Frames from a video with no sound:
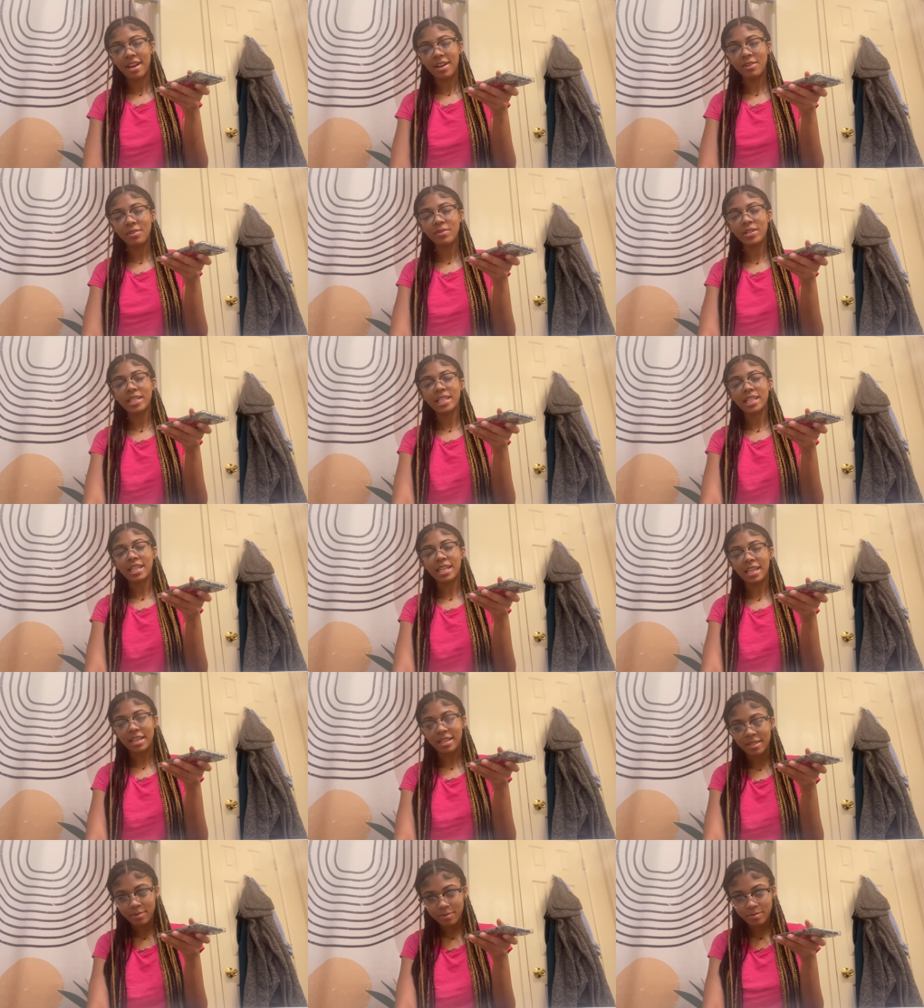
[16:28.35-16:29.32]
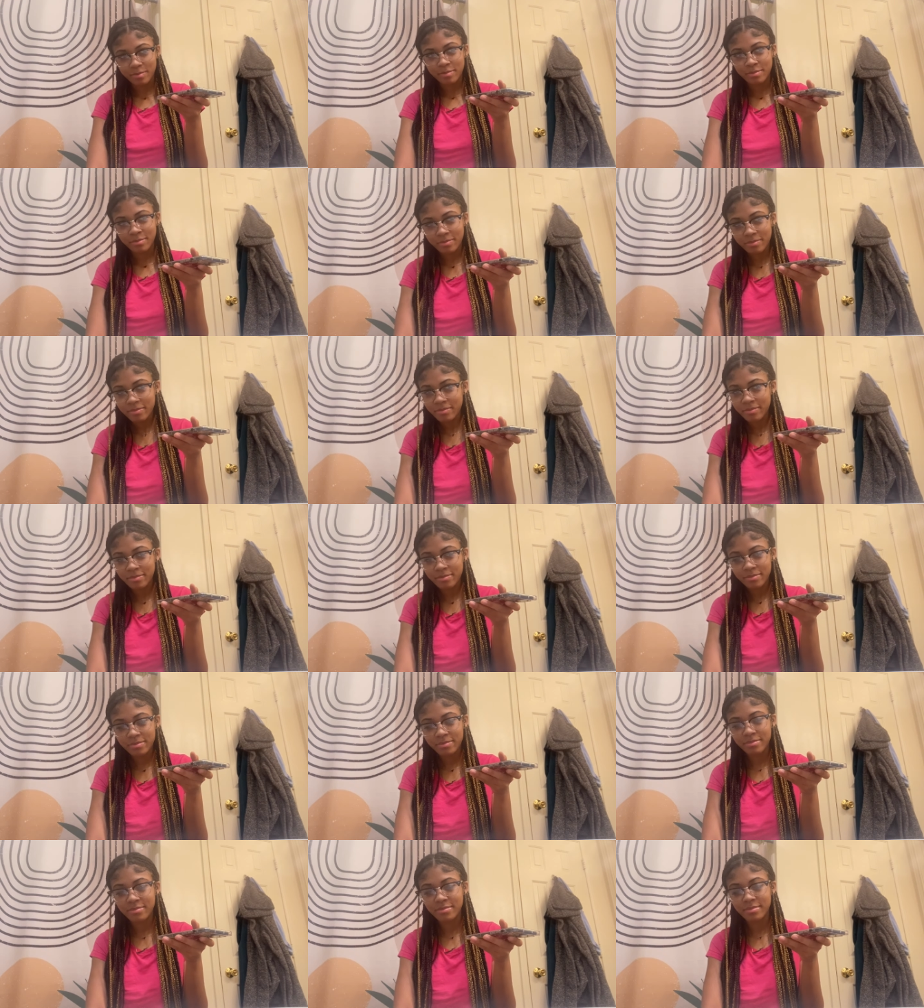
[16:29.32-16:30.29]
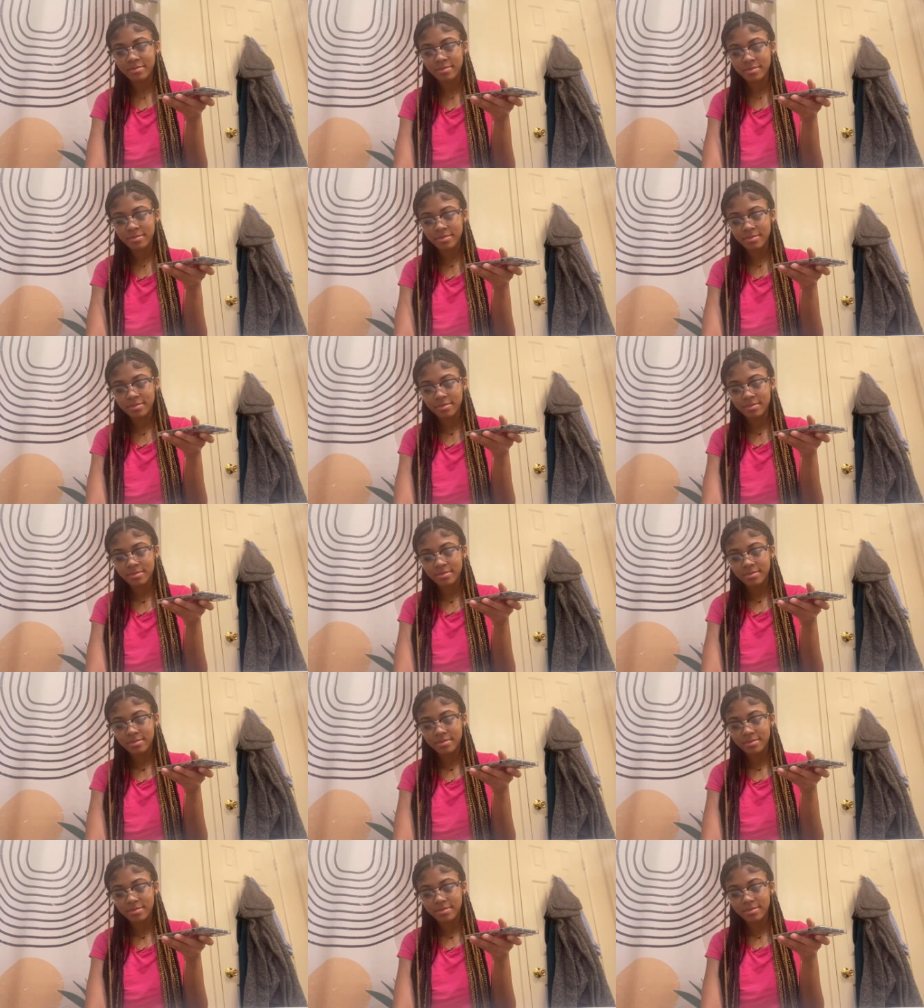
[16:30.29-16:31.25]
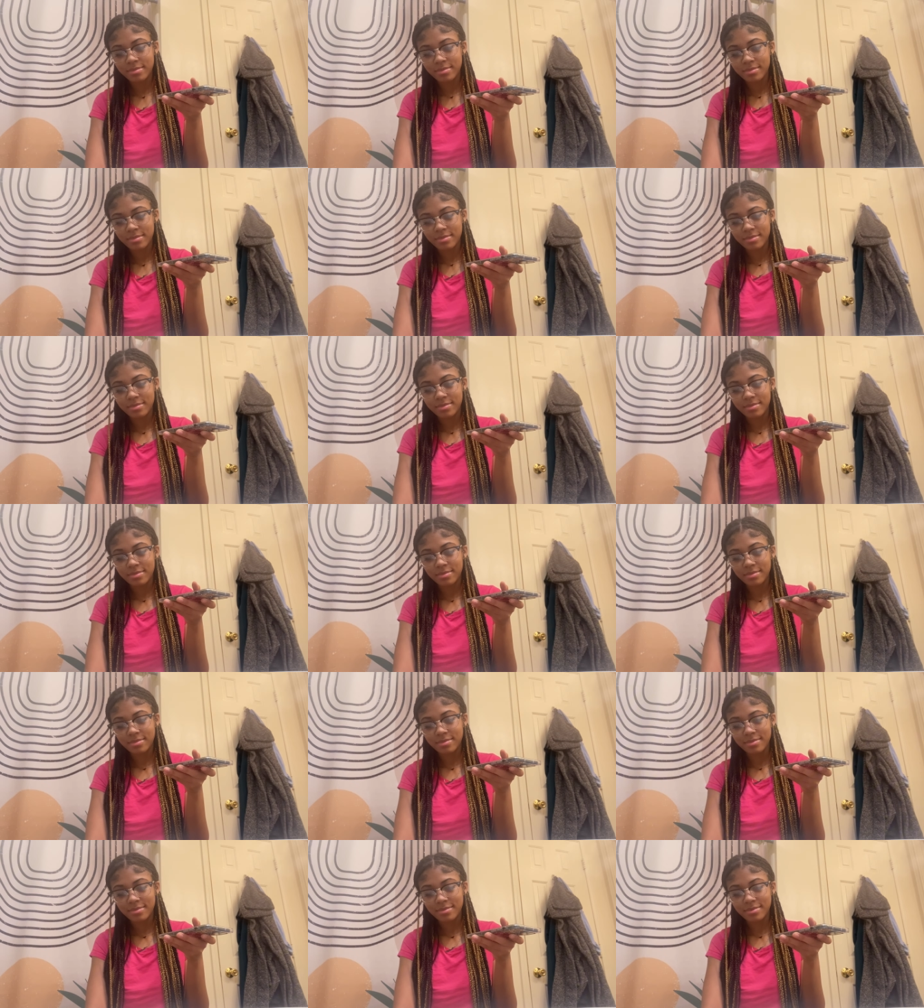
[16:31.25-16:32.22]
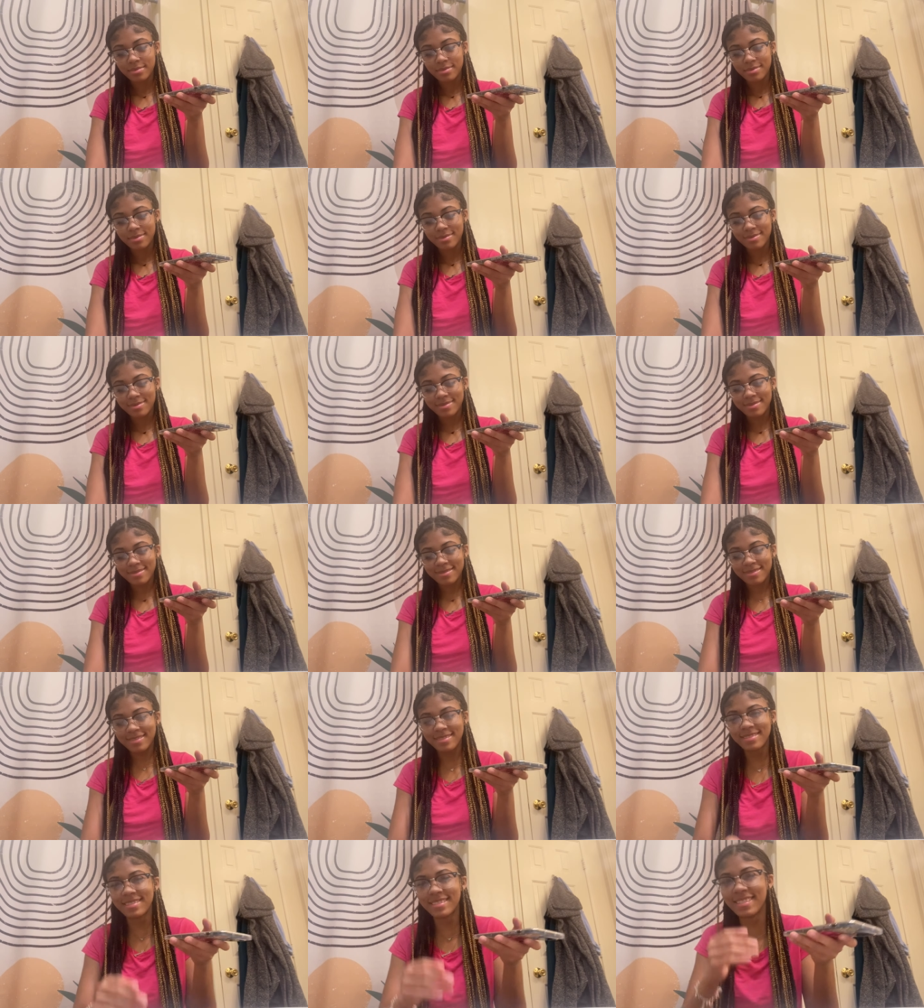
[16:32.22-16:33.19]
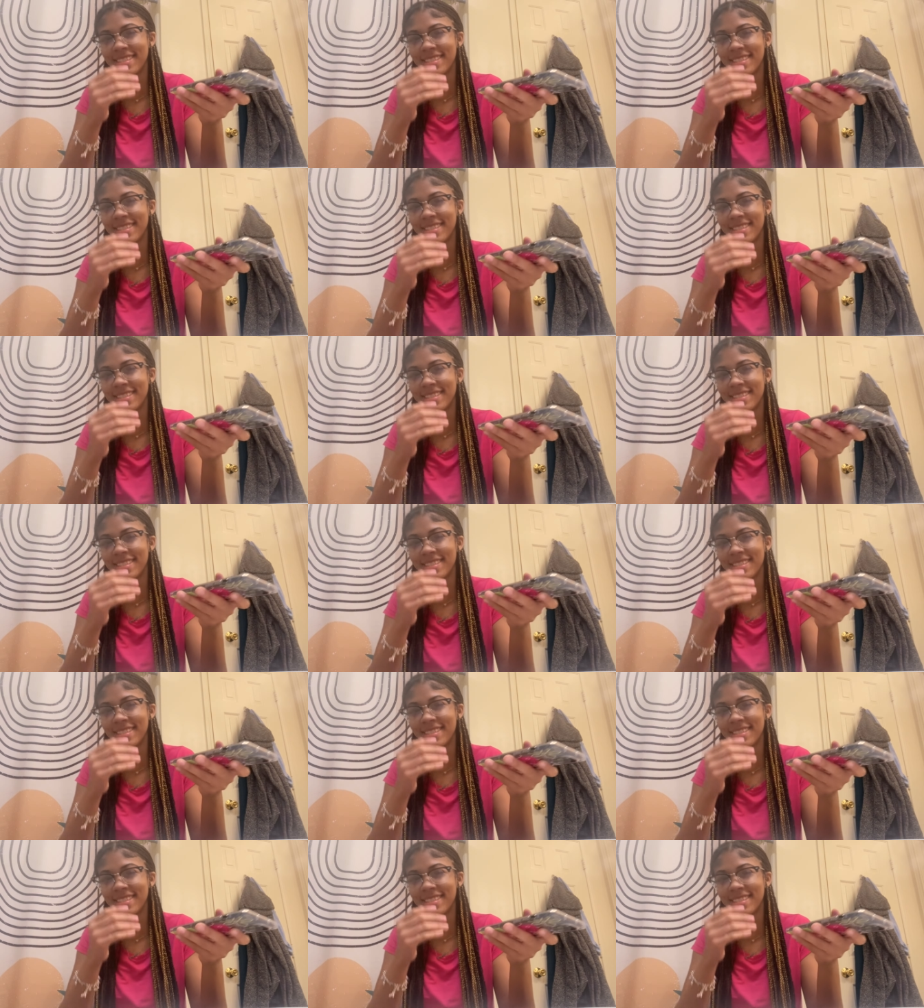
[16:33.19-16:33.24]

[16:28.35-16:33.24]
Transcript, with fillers: Who is it then? It's somebody I used to talk to. Hold